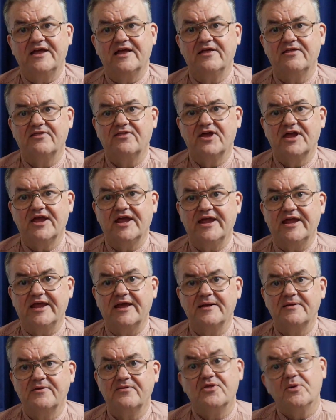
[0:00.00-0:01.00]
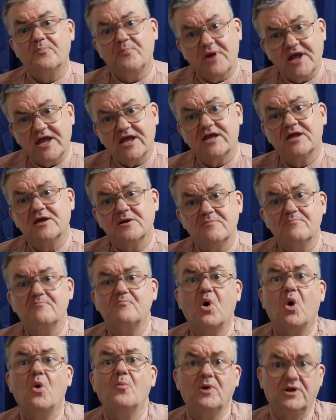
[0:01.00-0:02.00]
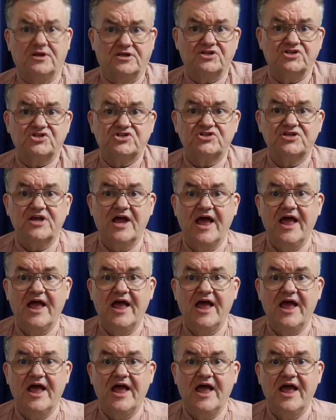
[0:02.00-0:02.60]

the big moments,